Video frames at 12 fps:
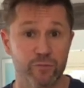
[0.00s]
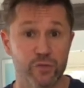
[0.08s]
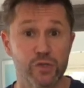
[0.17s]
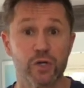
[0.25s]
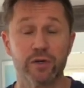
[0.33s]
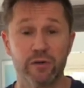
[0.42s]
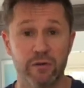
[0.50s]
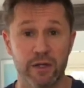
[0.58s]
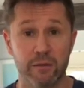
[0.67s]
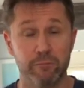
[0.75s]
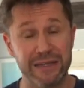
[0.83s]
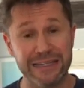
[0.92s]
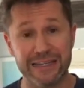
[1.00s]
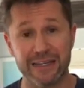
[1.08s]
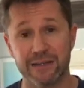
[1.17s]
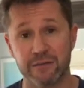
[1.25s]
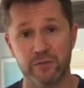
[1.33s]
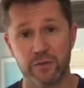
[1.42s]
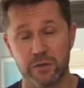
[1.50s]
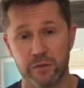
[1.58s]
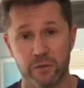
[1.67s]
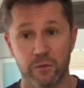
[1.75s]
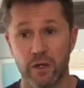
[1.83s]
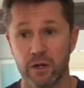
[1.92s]
journal and begin
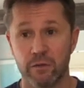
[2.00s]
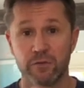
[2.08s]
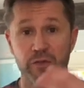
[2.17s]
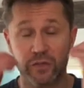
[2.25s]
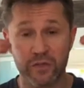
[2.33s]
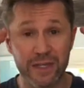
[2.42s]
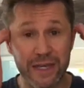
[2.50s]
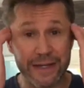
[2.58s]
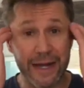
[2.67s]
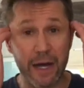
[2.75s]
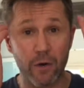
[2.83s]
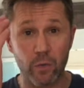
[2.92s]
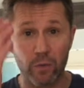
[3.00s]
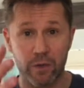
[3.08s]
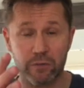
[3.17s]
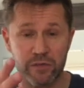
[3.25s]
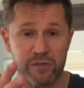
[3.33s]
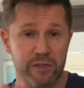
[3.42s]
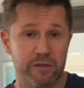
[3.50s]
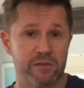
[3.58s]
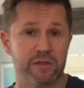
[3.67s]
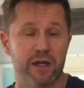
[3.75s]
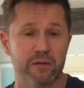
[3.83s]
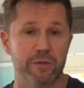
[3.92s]
to just get out what was
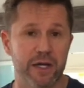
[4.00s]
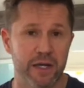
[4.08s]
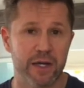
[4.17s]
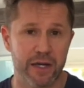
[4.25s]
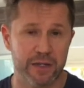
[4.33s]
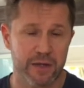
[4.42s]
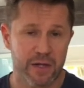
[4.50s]
inside my head.